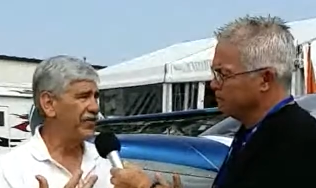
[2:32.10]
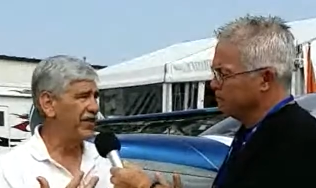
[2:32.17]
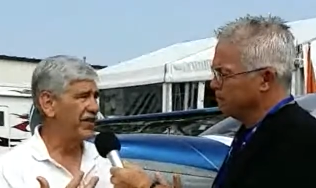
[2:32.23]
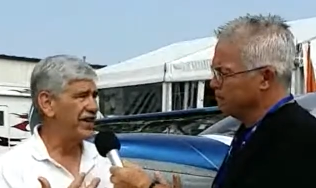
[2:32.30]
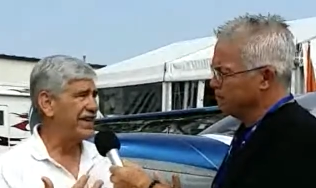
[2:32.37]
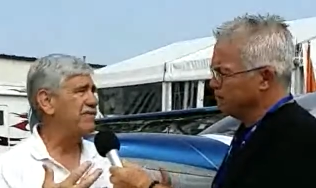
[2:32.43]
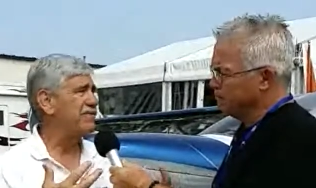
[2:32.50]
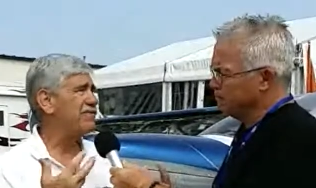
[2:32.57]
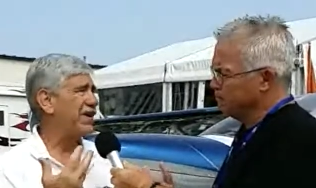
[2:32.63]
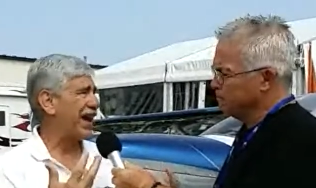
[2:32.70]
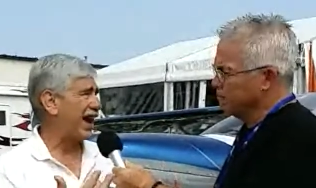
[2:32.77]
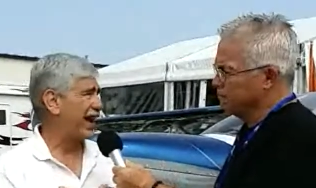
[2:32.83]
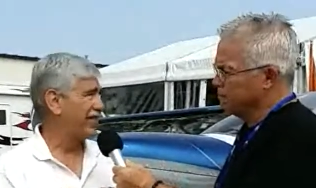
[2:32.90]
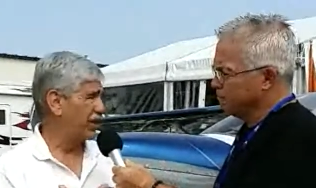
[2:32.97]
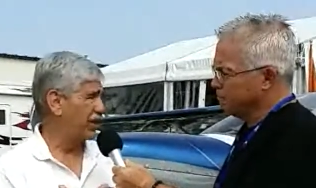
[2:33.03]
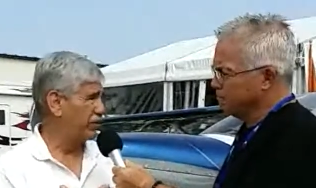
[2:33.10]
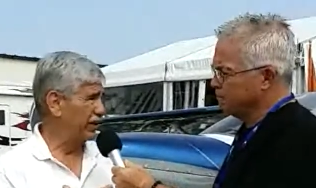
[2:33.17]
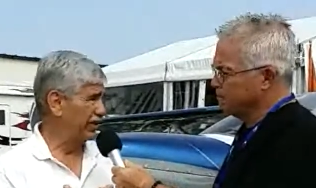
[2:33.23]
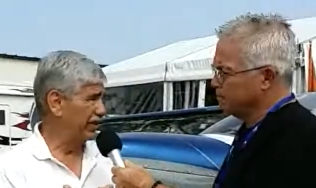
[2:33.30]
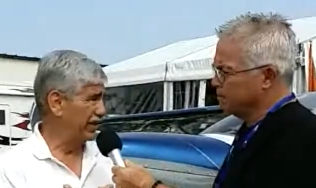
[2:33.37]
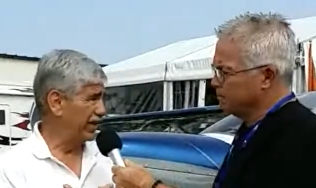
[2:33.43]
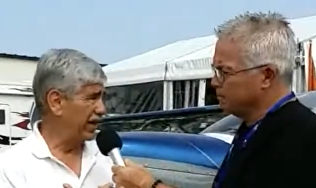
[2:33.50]
Speaker 1: of the impact that
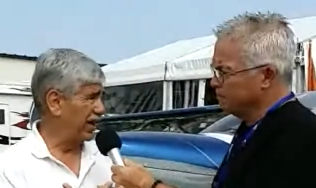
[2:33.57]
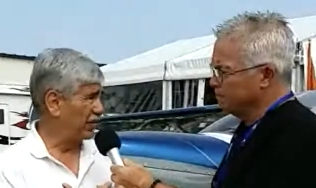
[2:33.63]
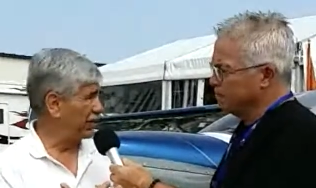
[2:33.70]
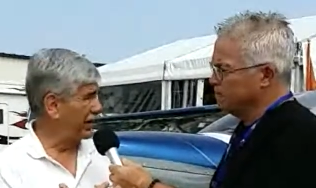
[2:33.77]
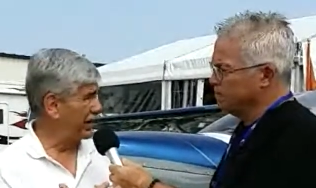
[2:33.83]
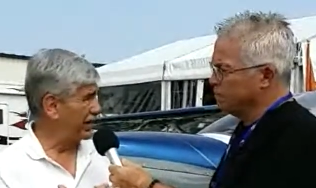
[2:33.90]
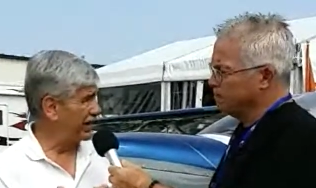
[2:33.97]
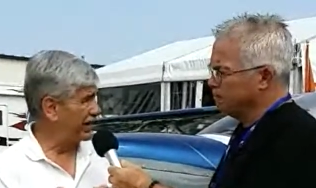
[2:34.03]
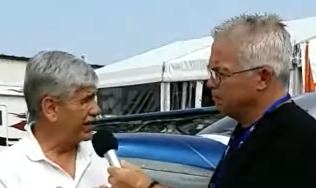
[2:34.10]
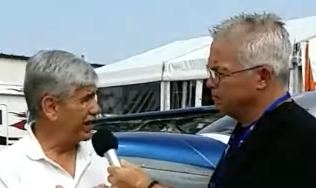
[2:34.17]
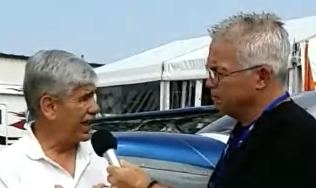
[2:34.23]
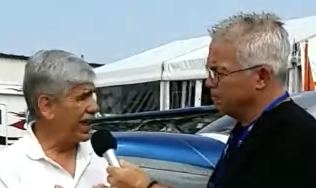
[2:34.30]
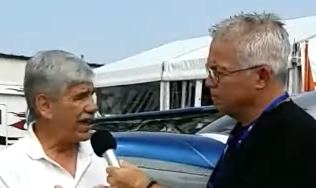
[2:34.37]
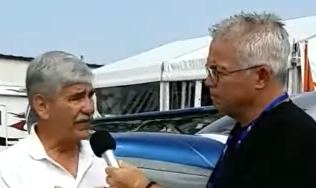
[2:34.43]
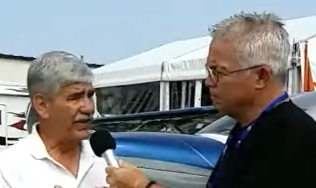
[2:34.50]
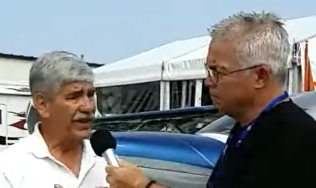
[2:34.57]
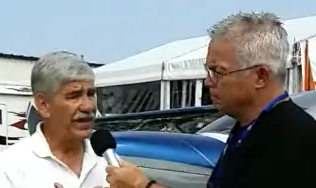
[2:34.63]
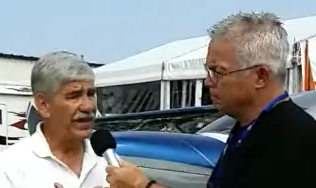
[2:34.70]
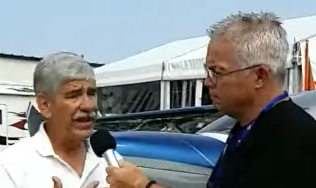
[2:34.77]
building an airplane can have.